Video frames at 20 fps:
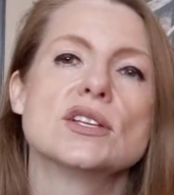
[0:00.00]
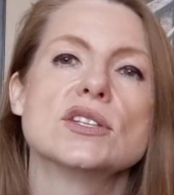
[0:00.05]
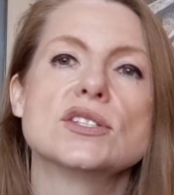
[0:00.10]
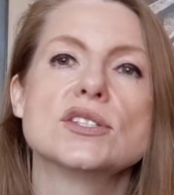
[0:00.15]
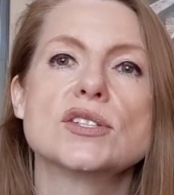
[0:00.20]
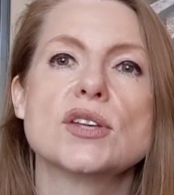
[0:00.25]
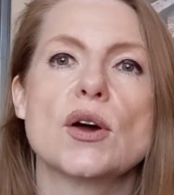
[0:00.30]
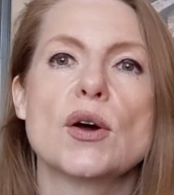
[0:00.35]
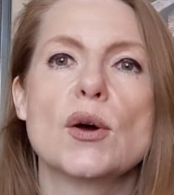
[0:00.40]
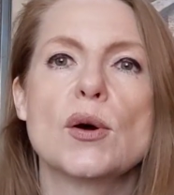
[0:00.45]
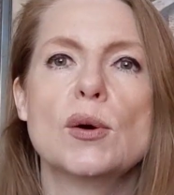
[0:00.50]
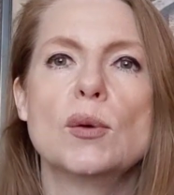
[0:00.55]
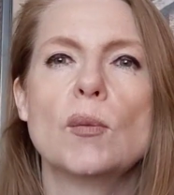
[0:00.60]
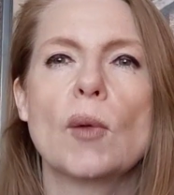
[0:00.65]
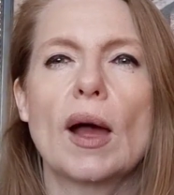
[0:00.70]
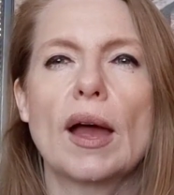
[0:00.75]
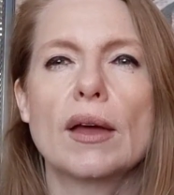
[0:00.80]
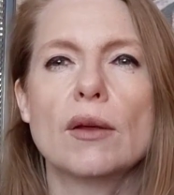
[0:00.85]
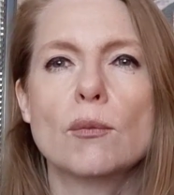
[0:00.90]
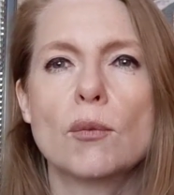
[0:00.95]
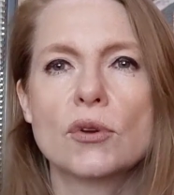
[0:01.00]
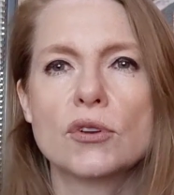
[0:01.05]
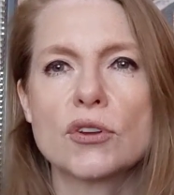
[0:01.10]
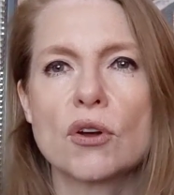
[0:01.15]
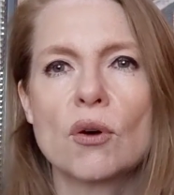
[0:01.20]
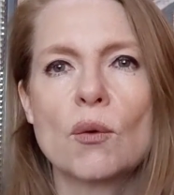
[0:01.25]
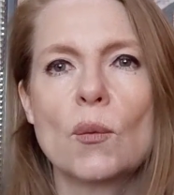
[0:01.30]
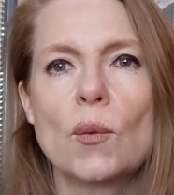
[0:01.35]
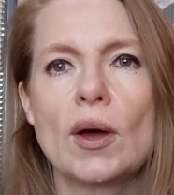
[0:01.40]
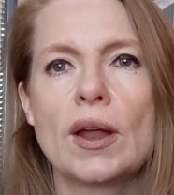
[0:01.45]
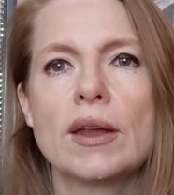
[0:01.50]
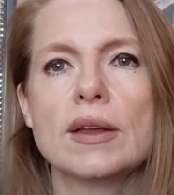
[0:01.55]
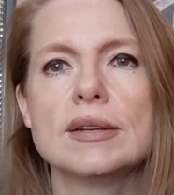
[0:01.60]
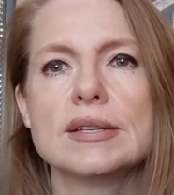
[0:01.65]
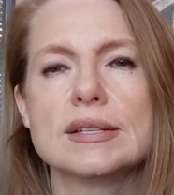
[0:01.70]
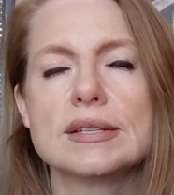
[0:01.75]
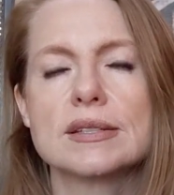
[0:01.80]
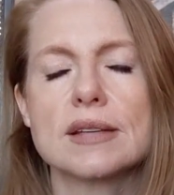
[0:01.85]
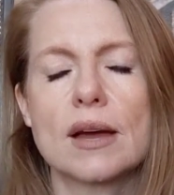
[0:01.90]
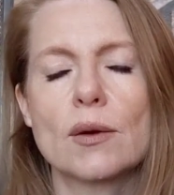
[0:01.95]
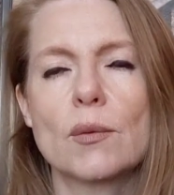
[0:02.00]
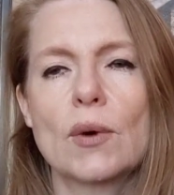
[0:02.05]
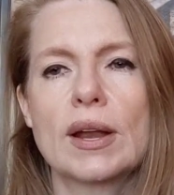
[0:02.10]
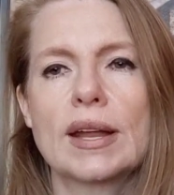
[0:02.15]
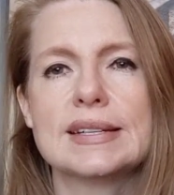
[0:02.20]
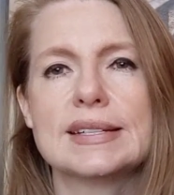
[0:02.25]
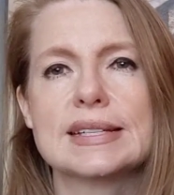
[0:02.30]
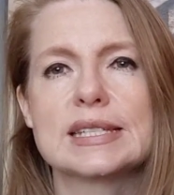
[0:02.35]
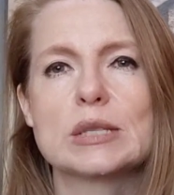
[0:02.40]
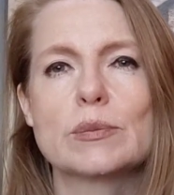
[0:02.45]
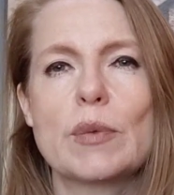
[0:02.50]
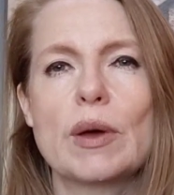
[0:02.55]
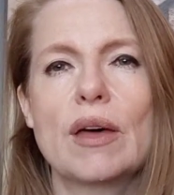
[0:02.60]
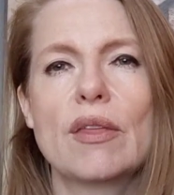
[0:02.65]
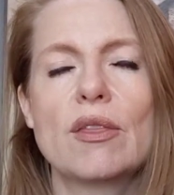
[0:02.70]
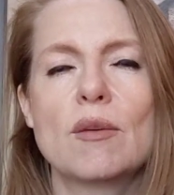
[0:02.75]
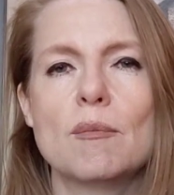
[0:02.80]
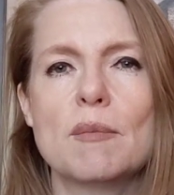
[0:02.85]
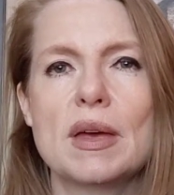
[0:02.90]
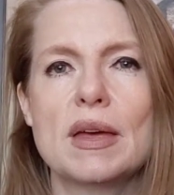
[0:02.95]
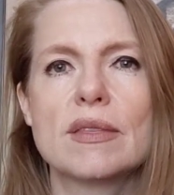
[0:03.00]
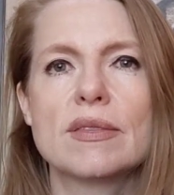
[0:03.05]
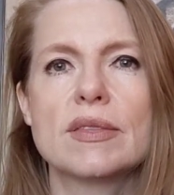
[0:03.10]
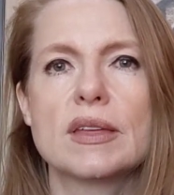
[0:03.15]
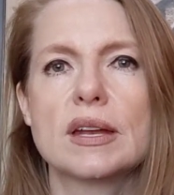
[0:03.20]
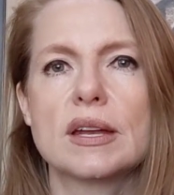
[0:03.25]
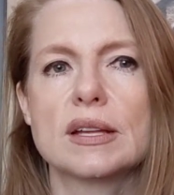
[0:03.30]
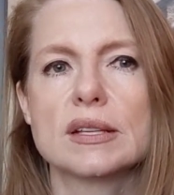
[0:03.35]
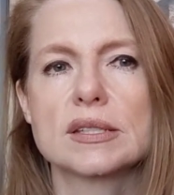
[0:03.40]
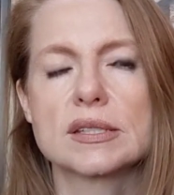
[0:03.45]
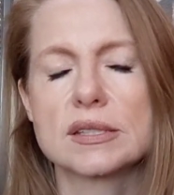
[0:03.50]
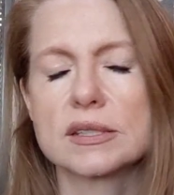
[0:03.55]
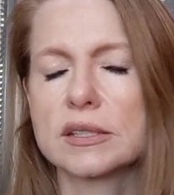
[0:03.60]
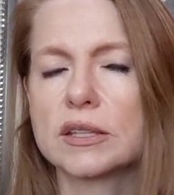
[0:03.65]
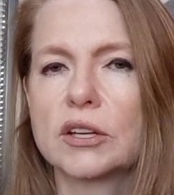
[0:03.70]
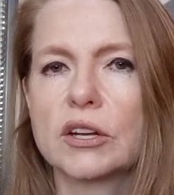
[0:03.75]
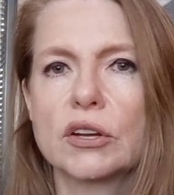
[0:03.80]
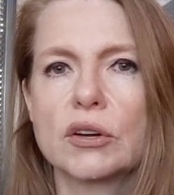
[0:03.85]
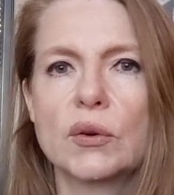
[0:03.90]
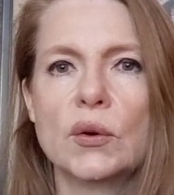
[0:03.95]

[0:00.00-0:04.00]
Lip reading: So I want to dispel the myth that it's,